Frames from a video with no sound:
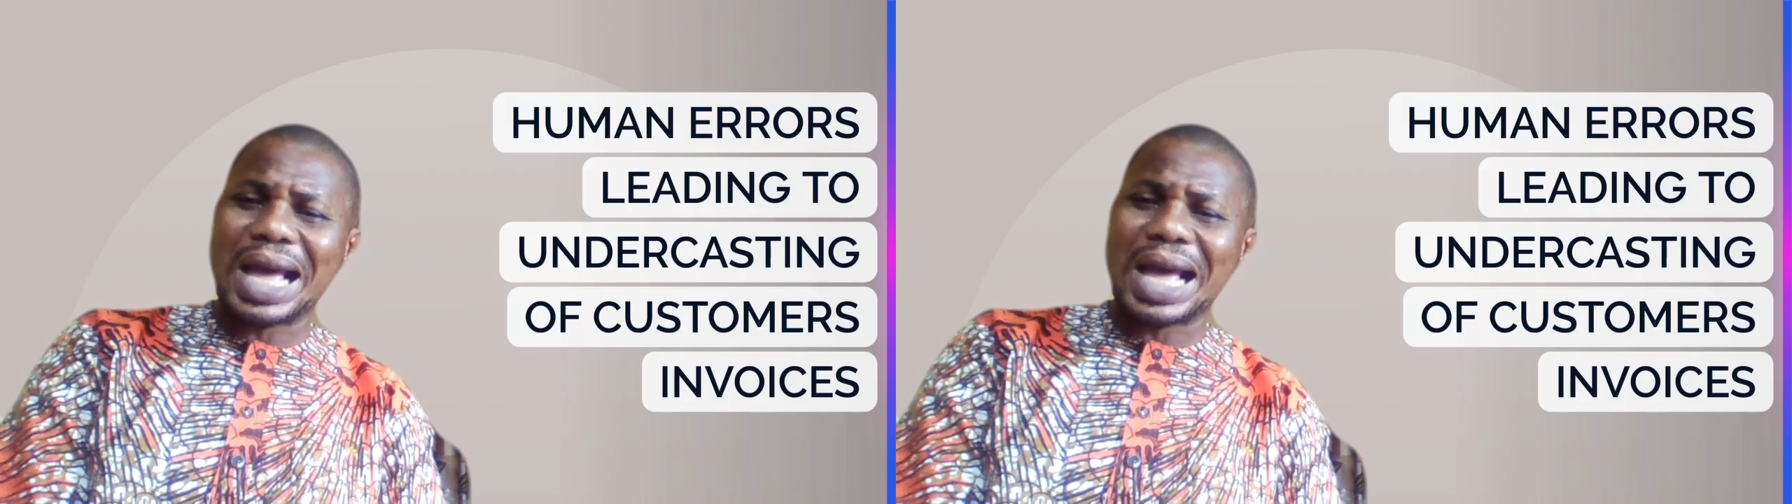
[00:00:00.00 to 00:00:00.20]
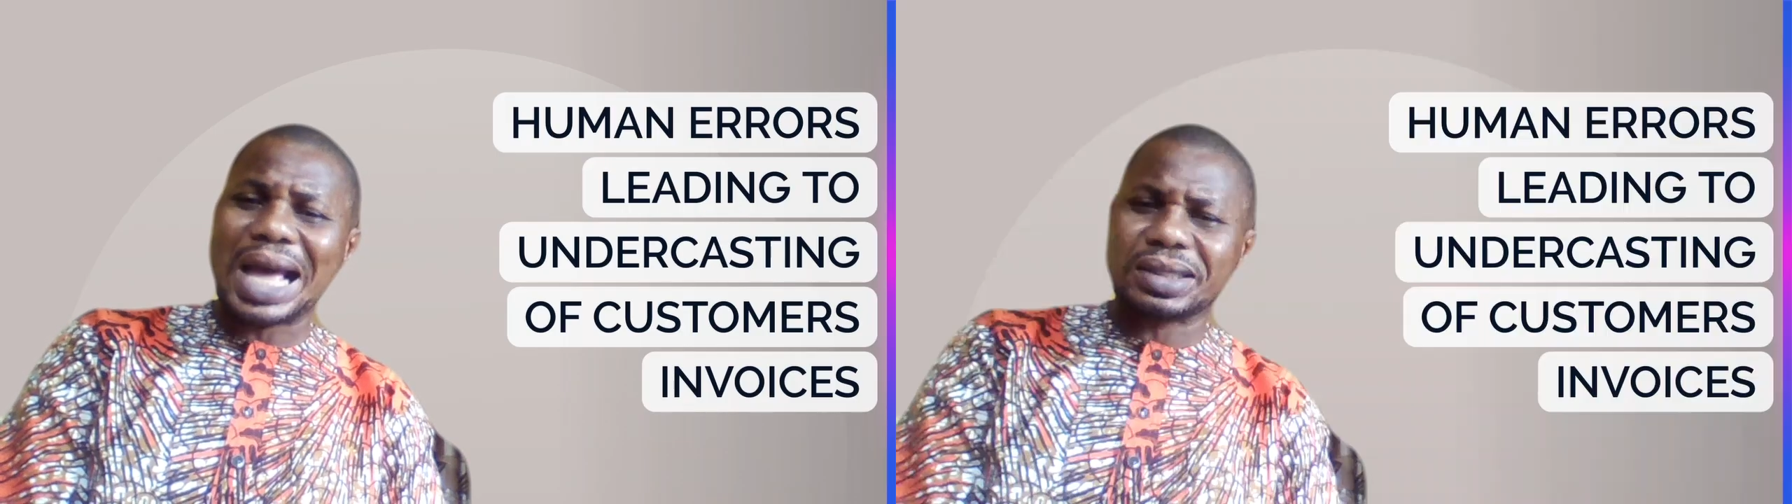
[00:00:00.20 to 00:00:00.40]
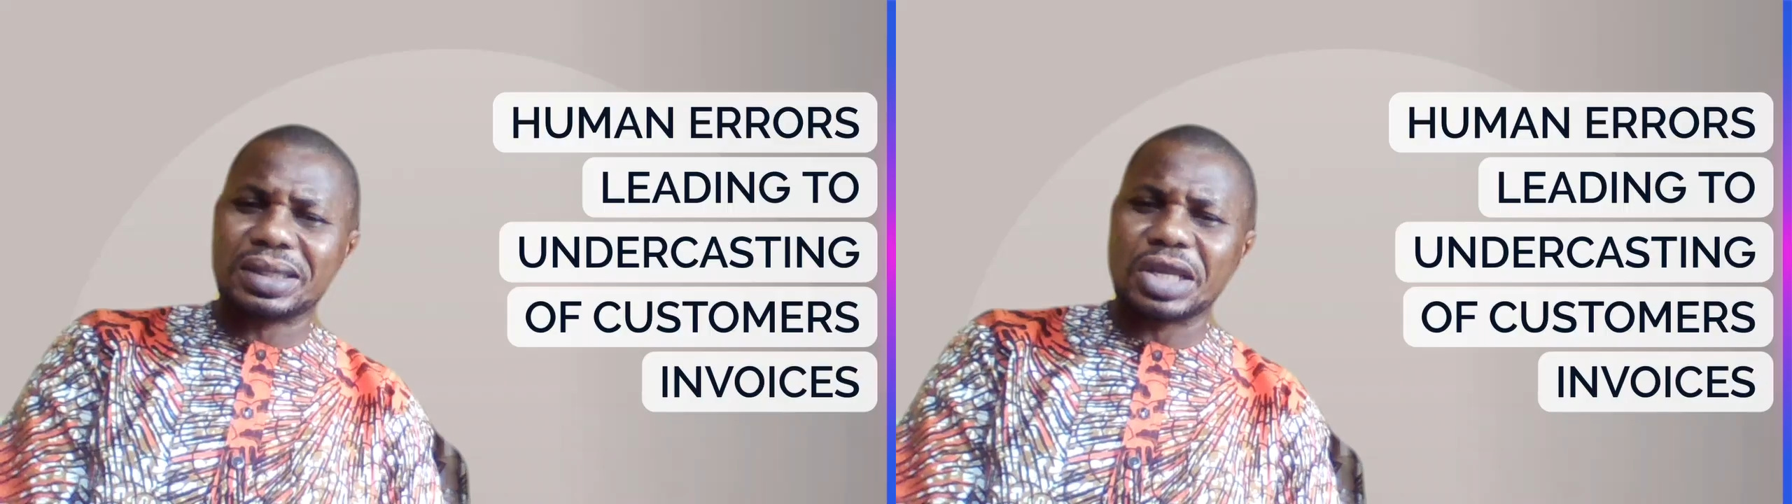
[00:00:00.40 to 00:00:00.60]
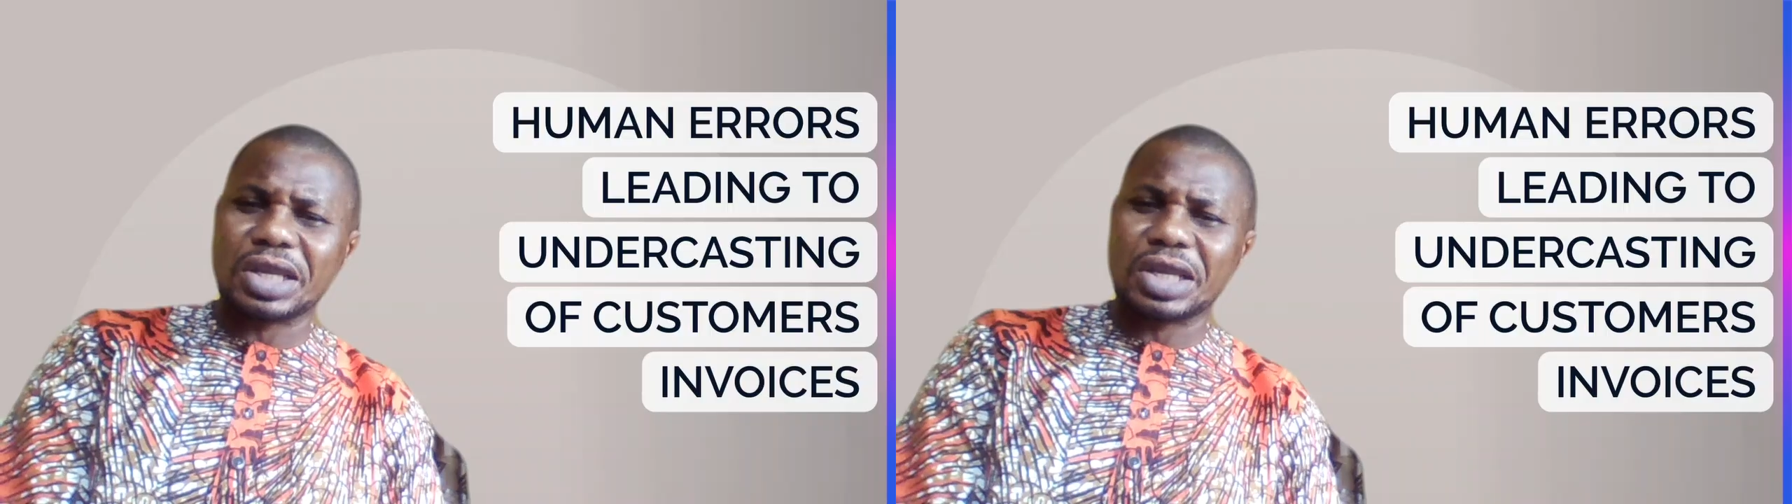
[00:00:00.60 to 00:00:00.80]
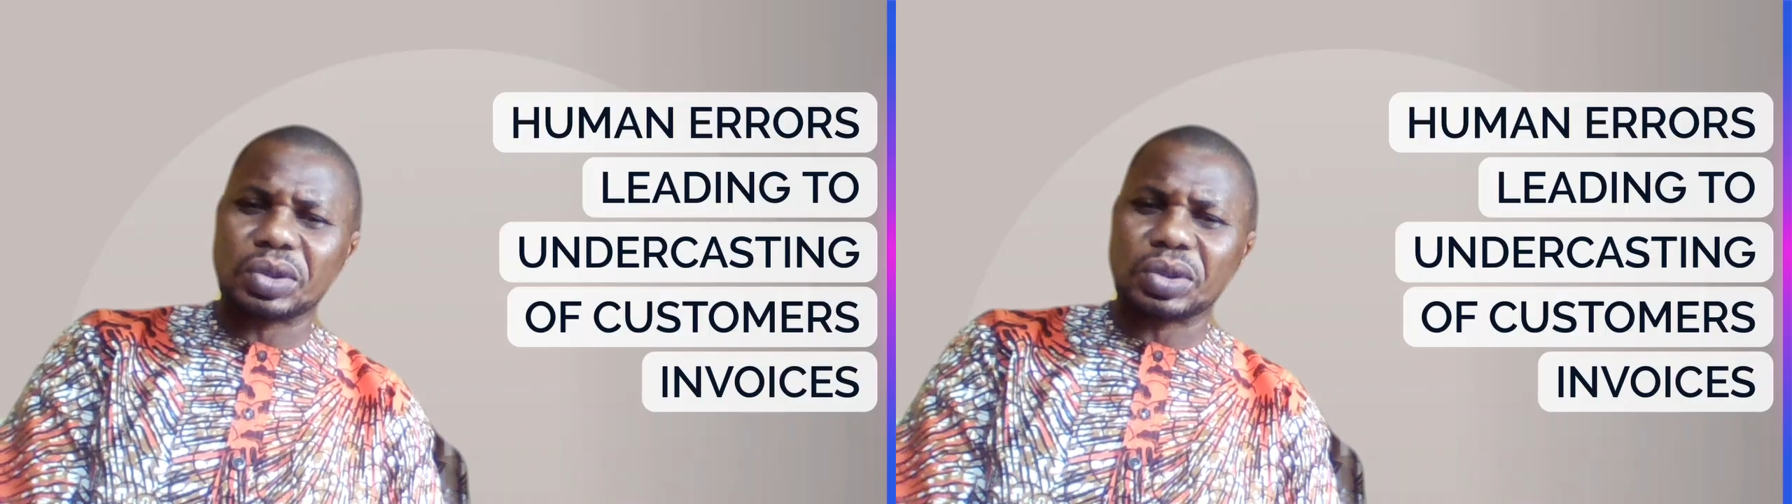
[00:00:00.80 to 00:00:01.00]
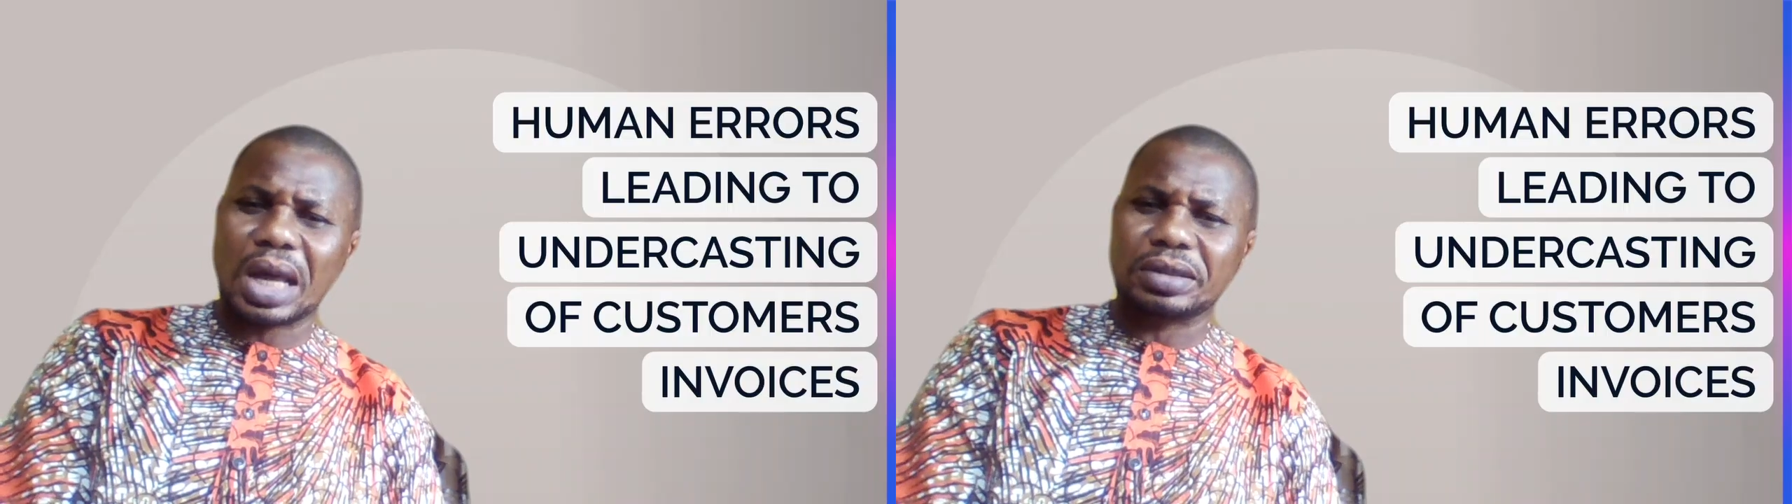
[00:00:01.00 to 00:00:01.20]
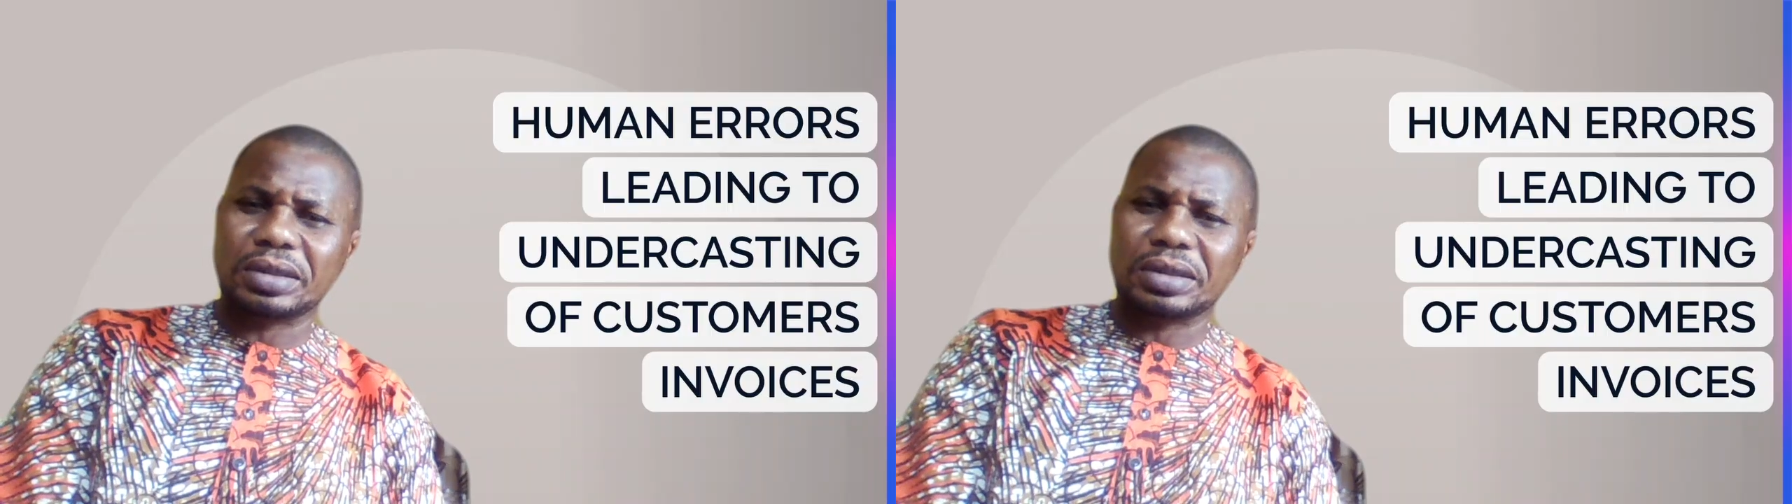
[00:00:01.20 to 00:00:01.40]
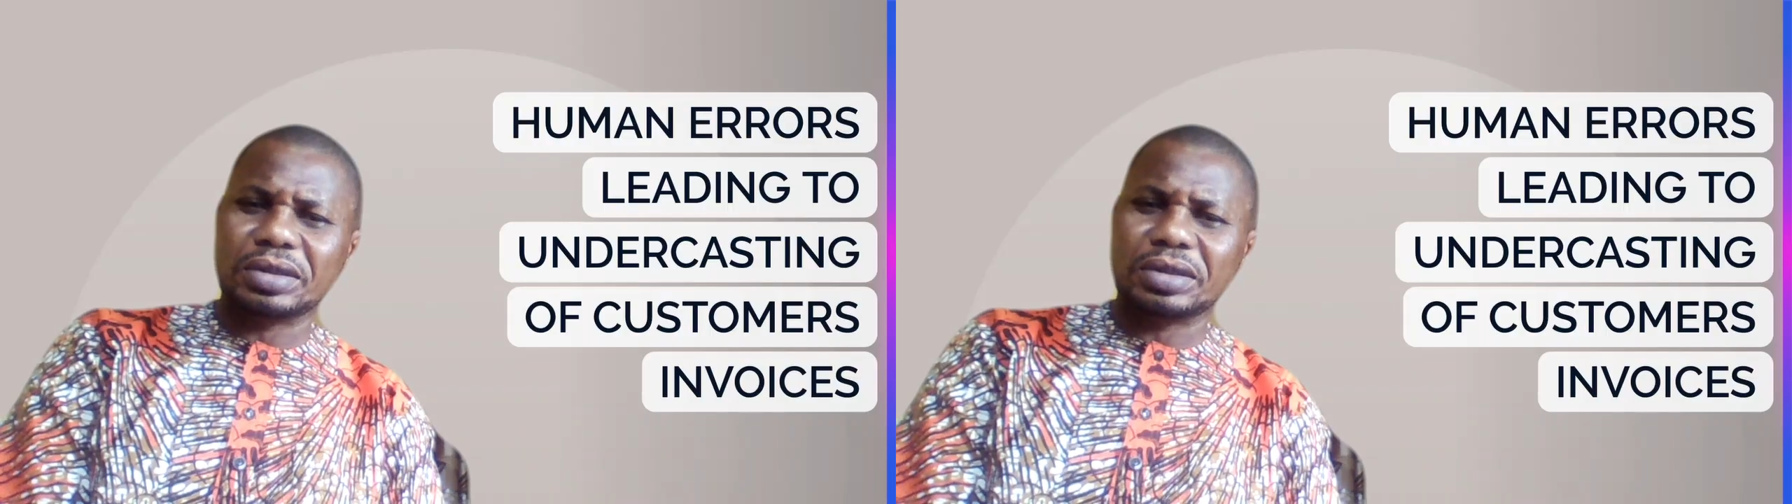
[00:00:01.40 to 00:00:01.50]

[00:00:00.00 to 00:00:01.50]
cast the total